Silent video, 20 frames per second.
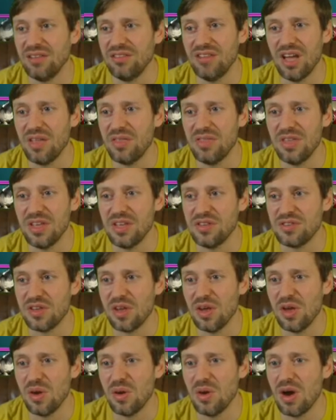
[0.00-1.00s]
yeah, these
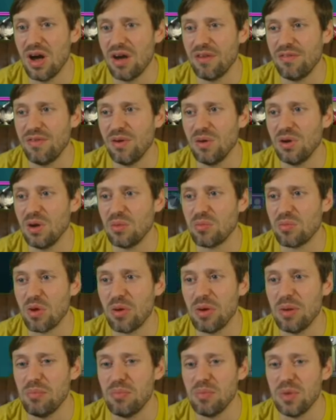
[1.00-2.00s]
two I feel will
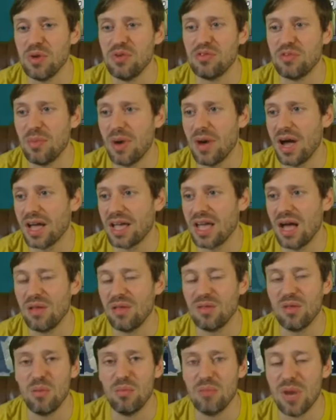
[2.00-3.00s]
probably boost my
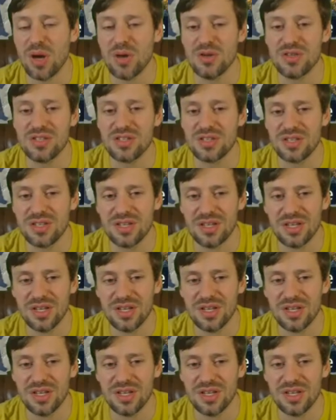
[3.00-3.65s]
account the most.